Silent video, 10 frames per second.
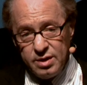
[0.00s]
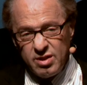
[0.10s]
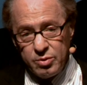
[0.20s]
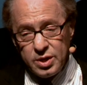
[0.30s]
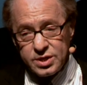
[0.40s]

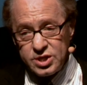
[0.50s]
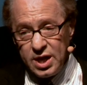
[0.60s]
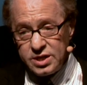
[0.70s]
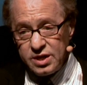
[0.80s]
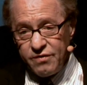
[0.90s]
The world is
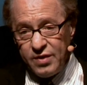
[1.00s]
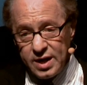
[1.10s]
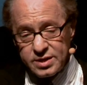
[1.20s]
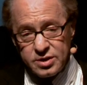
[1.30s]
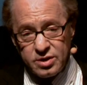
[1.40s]
changing
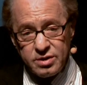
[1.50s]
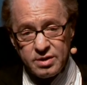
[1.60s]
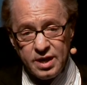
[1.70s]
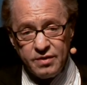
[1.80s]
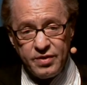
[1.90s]

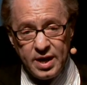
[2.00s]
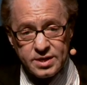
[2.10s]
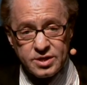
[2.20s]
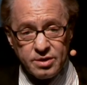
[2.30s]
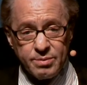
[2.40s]
faster and
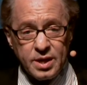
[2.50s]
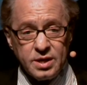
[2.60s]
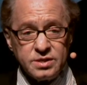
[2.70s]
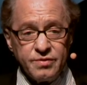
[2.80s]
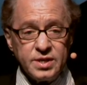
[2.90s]
faster
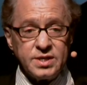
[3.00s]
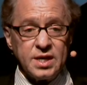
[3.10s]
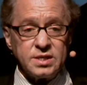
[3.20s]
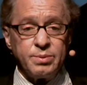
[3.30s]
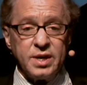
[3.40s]
because of this
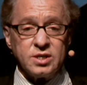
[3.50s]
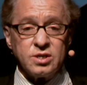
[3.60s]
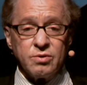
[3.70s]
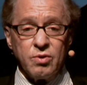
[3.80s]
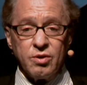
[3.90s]

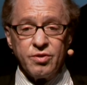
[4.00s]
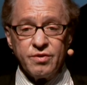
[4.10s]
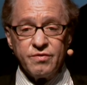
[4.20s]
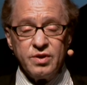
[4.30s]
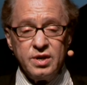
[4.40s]
exponential growth
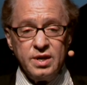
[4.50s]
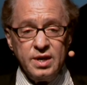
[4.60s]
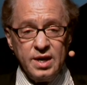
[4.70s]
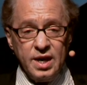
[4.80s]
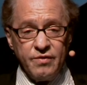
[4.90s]
of
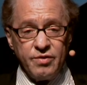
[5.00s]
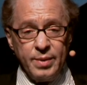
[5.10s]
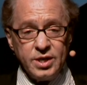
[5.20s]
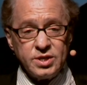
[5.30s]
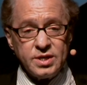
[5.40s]

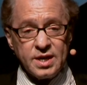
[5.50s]
information